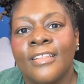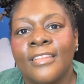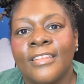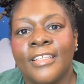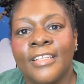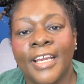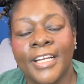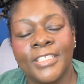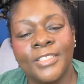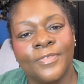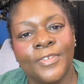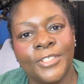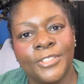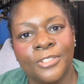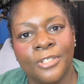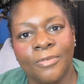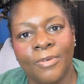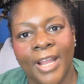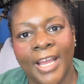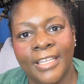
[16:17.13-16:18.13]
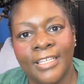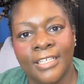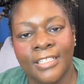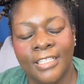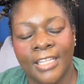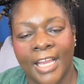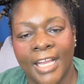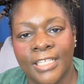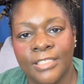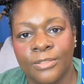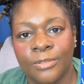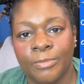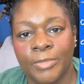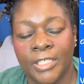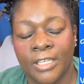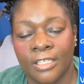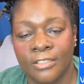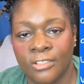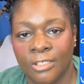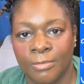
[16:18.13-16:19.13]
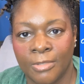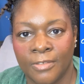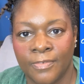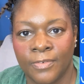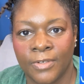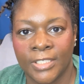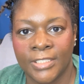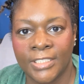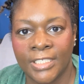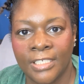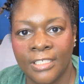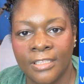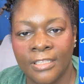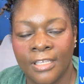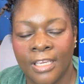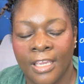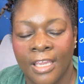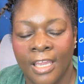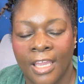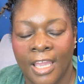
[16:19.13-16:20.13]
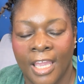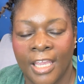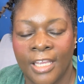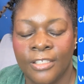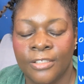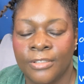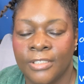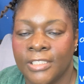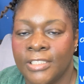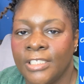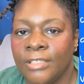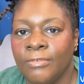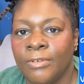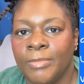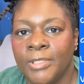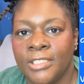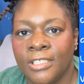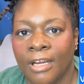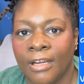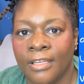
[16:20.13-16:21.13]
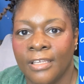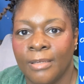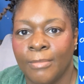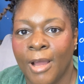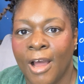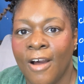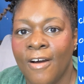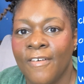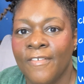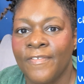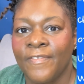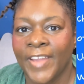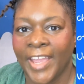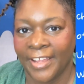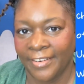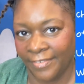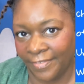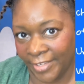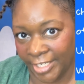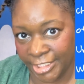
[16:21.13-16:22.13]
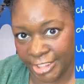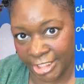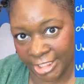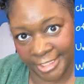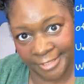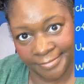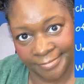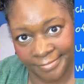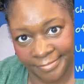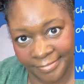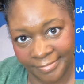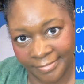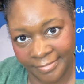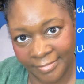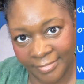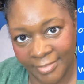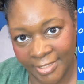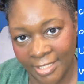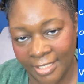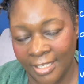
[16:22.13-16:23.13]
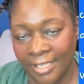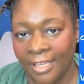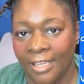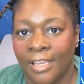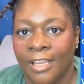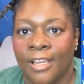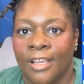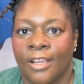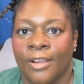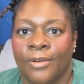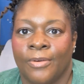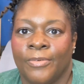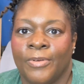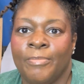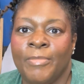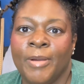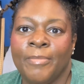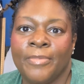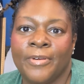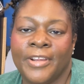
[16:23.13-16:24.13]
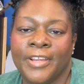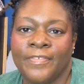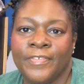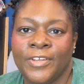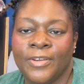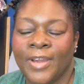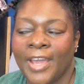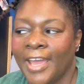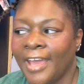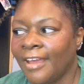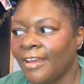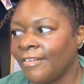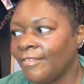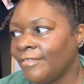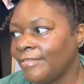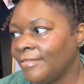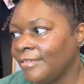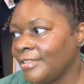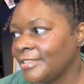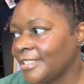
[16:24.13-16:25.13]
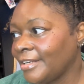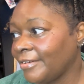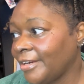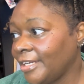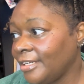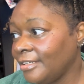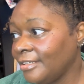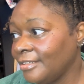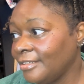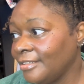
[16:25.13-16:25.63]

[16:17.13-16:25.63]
The next virtual writing class will be October 14th, and Christy will be talking about fan fiction. Remember, if you have, is that right?